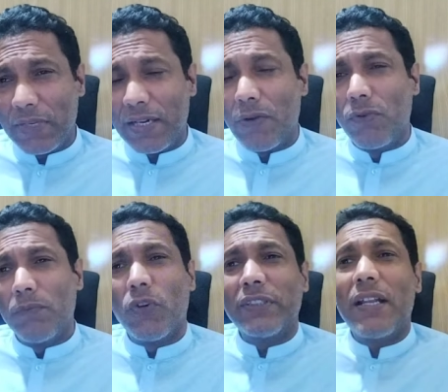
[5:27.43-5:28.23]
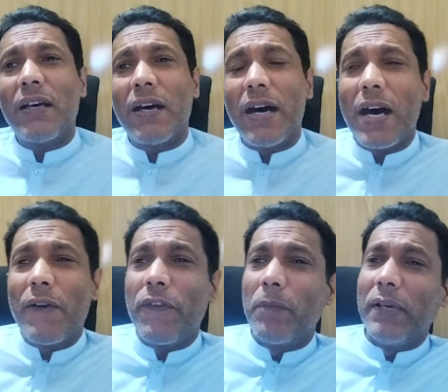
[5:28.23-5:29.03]
Around more than
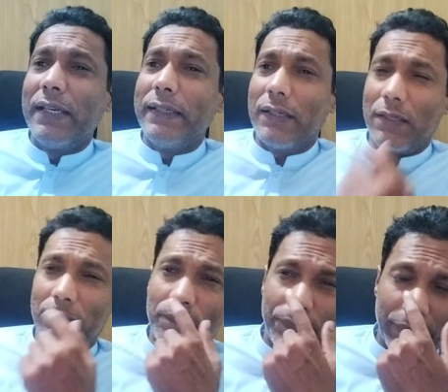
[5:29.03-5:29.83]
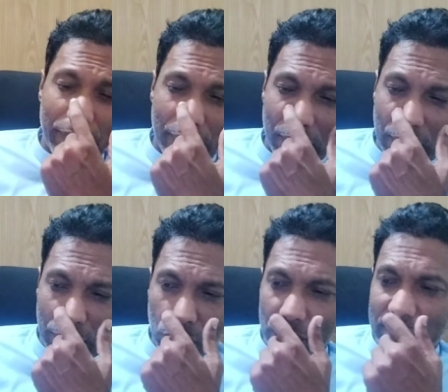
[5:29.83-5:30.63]
half a million uh,
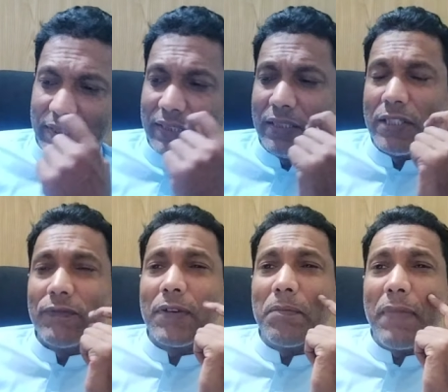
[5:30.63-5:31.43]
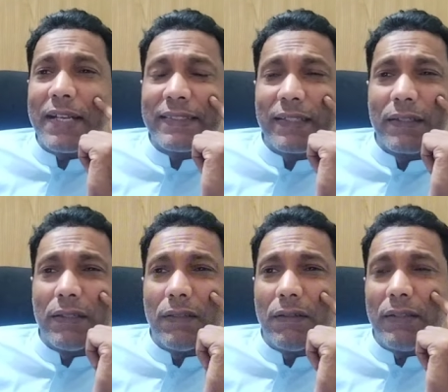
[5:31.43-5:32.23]
Tutsis were
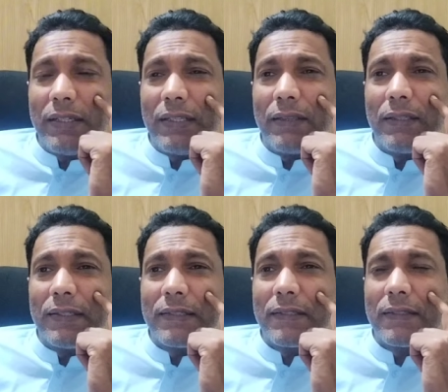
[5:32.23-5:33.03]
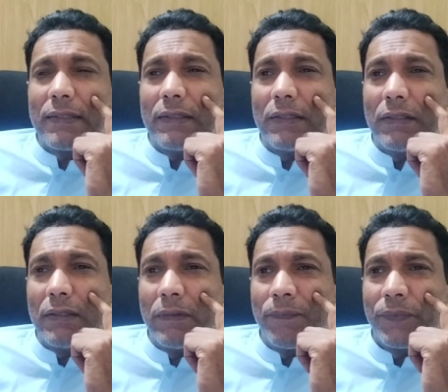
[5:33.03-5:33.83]
massacred in this
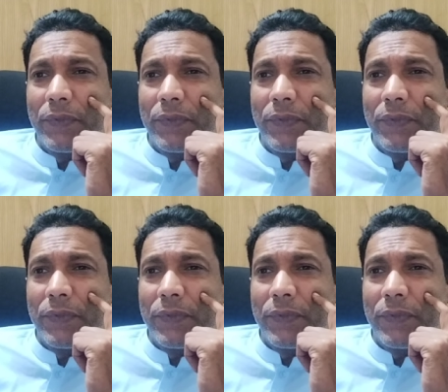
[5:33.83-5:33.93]
uh,